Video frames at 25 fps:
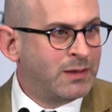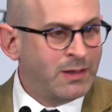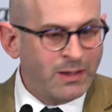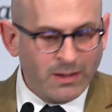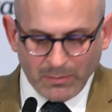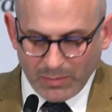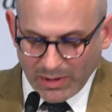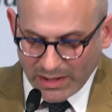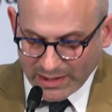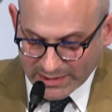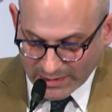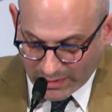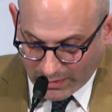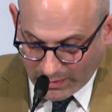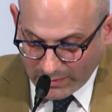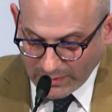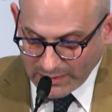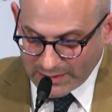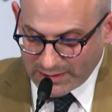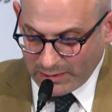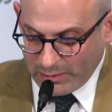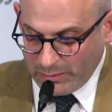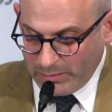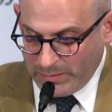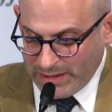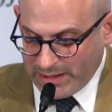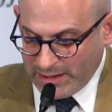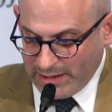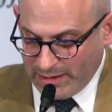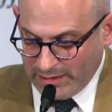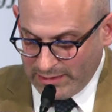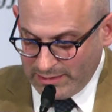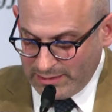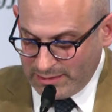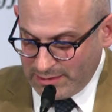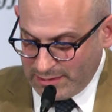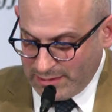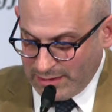but it's also
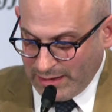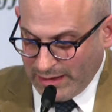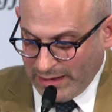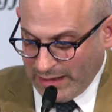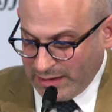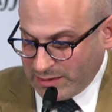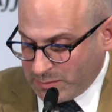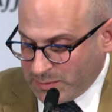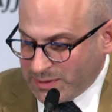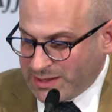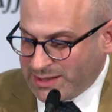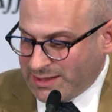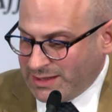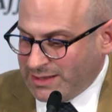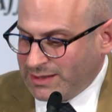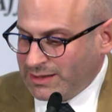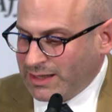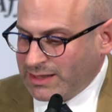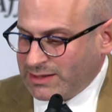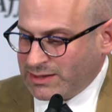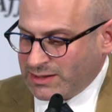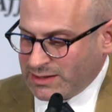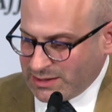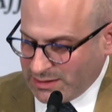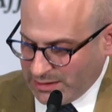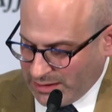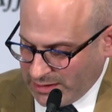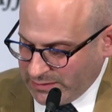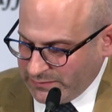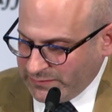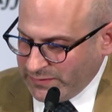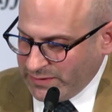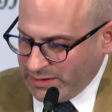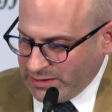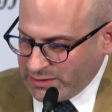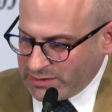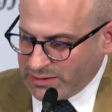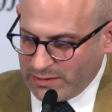because, as we see in legislative
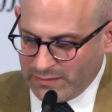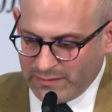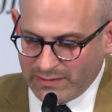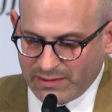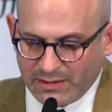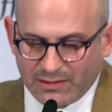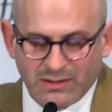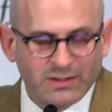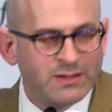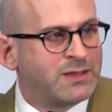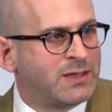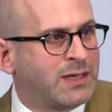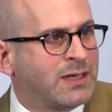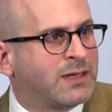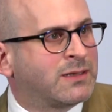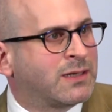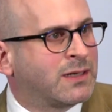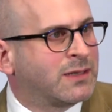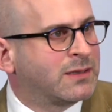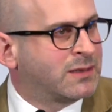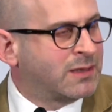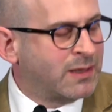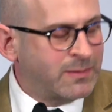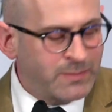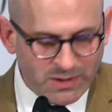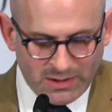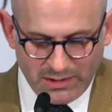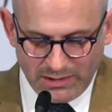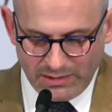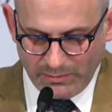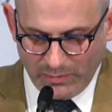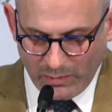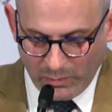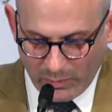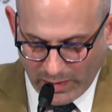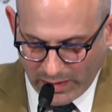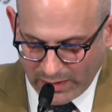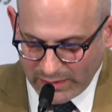initiatives such as the Anti-Semitism
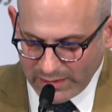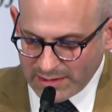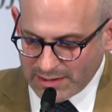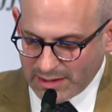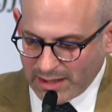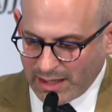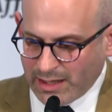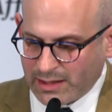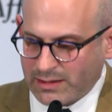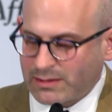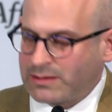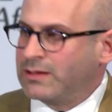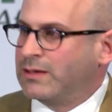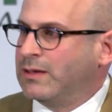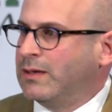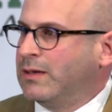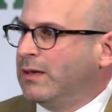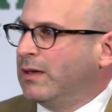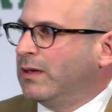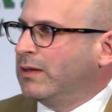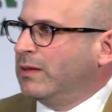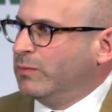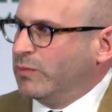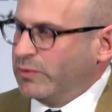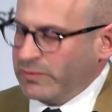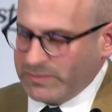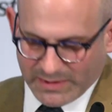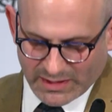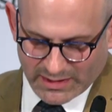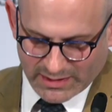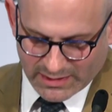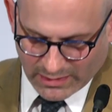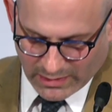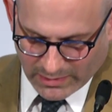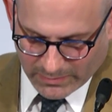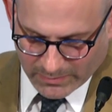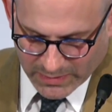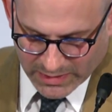Awareness Act and the movement to
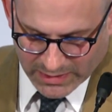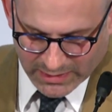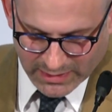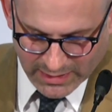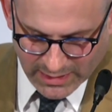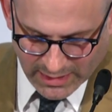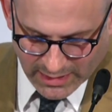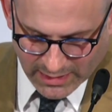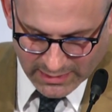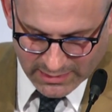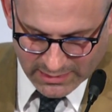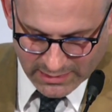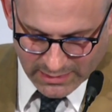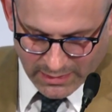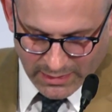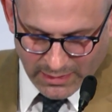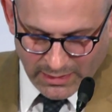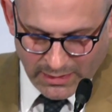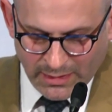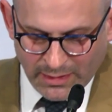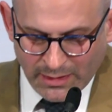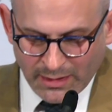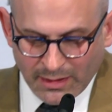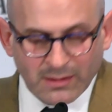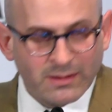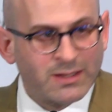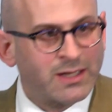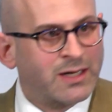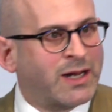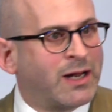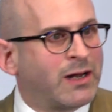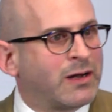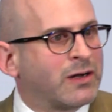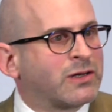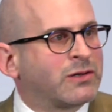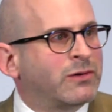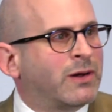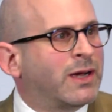stop BDS, to
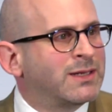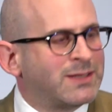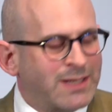characterize